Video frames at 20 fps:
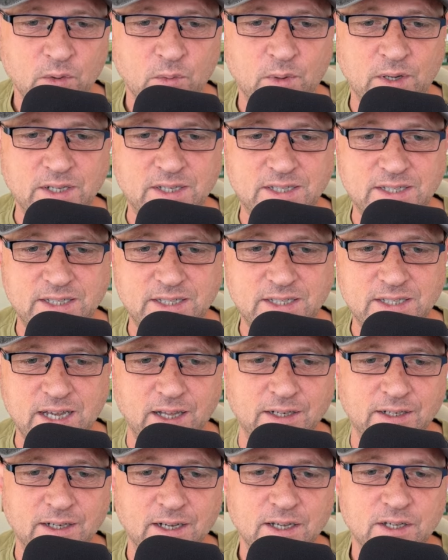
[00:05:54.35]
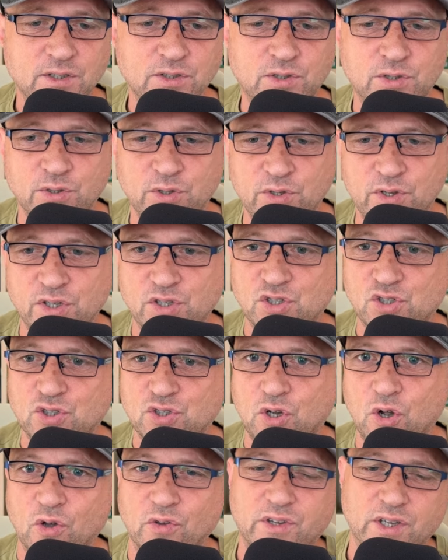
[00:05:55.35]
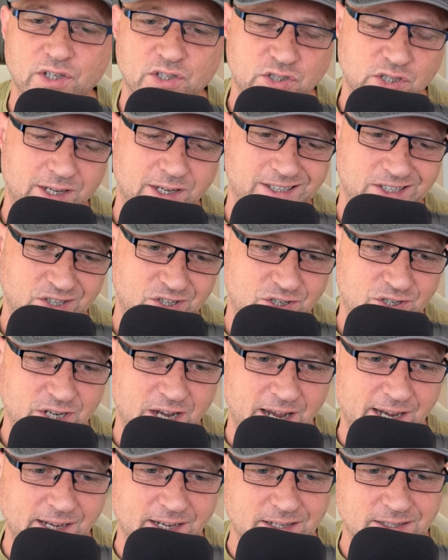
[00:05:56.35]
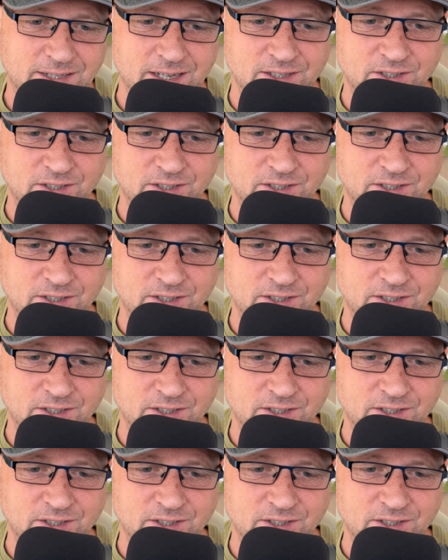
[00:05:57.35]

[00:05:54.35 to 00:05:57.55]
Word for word: when selling to the Scottish Giants.